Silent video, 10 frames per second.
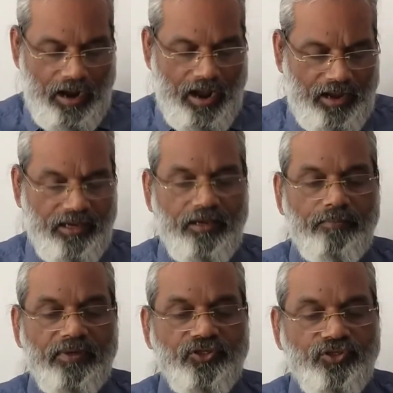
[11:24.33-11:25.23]
I
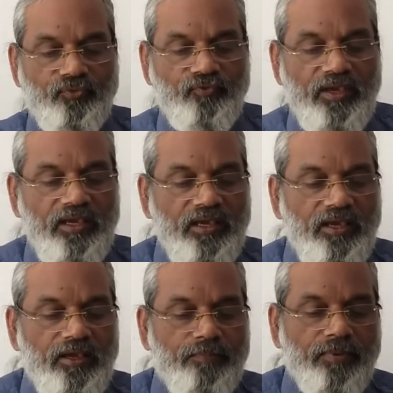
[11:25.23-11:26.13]
must
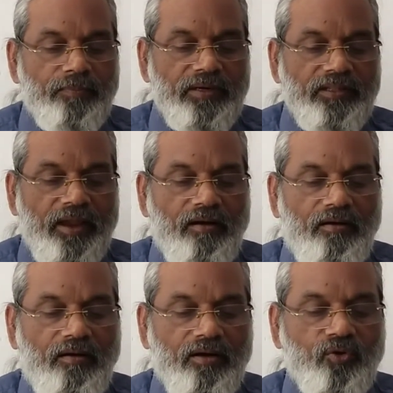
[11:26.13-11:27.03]
weep, but they
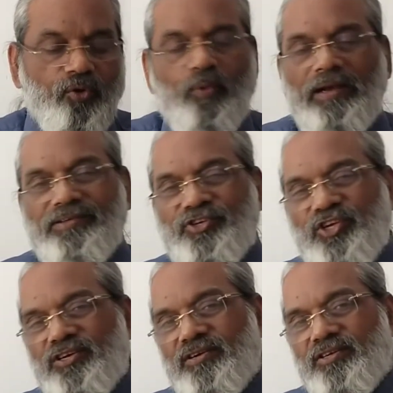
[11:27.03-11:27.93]
are cruel
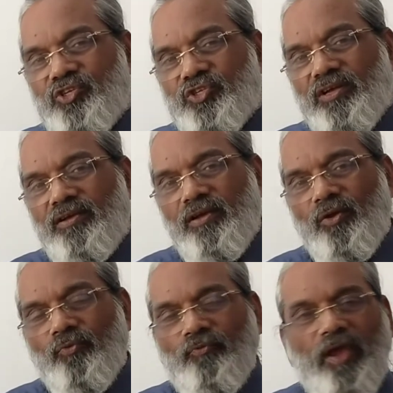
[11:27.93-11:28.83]
tears.
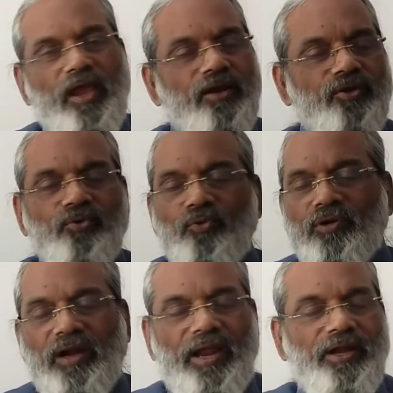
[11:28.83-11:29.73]
When
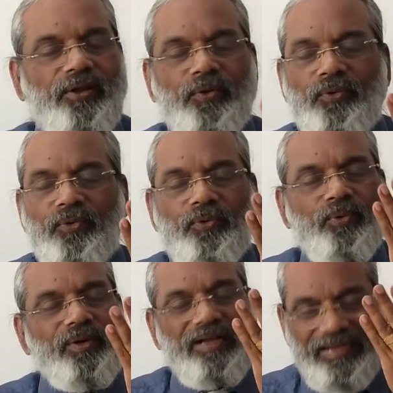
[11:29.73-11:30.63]
you try
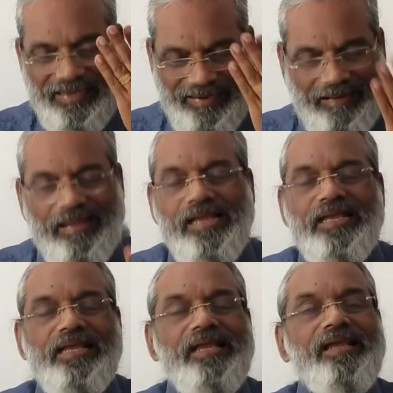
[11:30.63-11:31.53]
to
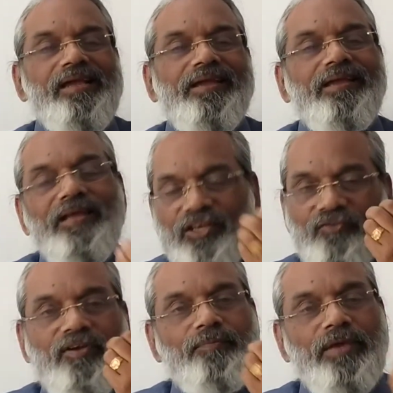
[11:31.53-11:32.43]
cry, it
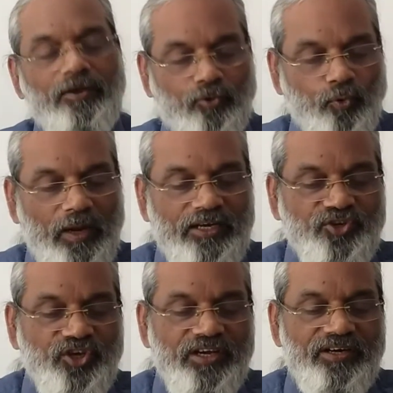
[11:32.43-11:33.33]
will be
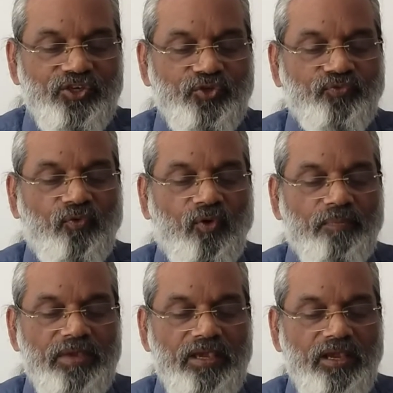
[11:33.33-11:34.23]
cruel tears
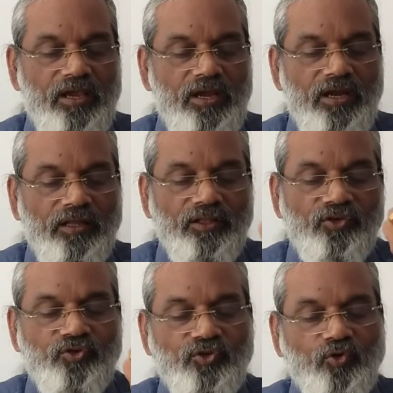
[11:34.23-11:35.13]
for me.
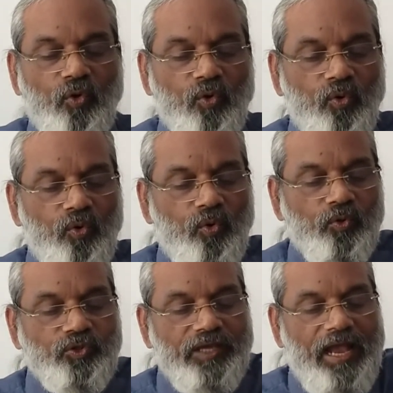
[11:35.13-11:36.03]
sorrow
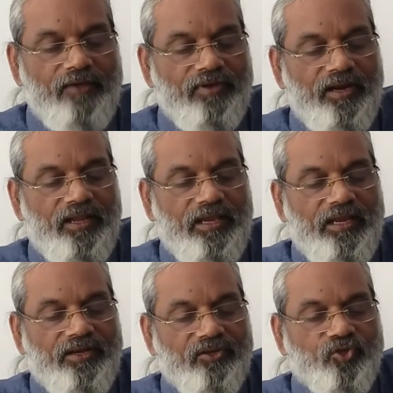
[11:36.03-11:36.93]
sorrows
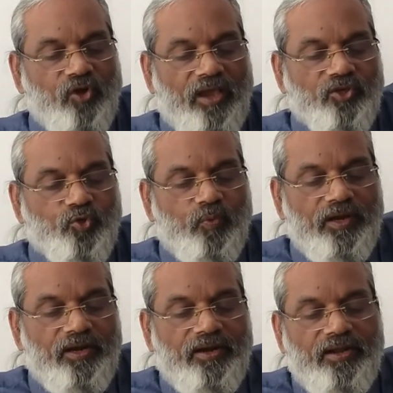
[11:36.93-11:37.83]
heavenly, it strikes
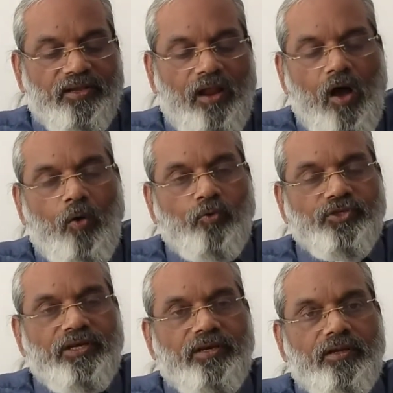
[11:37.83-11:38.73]
when it
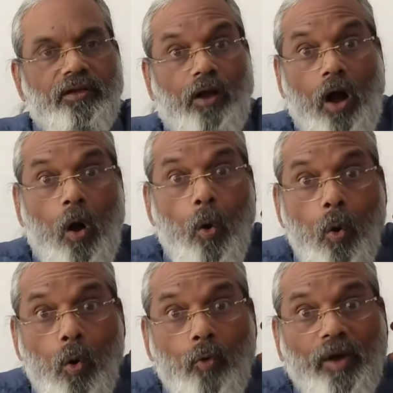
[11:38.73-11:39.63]
allows, and
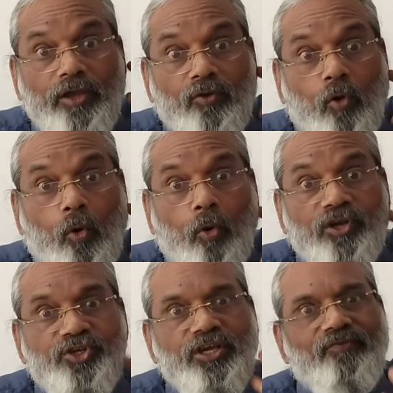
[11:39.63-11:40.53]
oh my
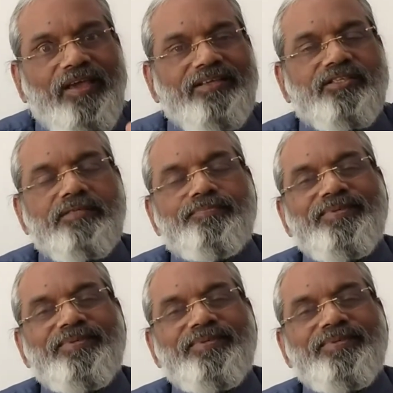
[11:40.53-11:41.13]
God, she weeps.